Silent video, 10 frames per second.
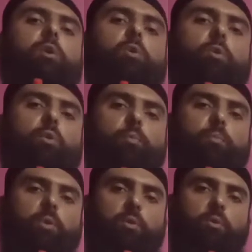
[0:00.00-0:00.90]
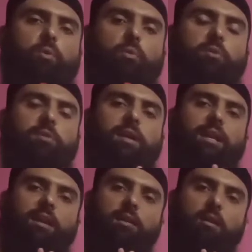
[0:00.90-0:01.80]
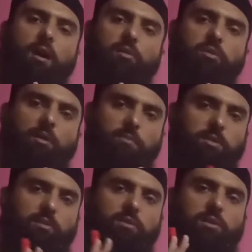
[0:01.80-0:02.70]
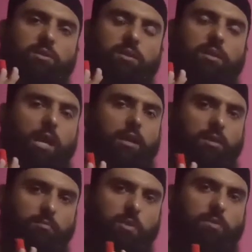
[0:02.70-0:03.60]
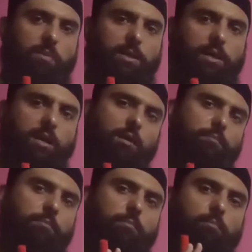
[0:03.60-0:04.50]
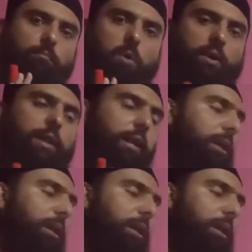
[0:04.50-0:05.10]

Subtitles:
to produce loss of sensation in a specific area of body.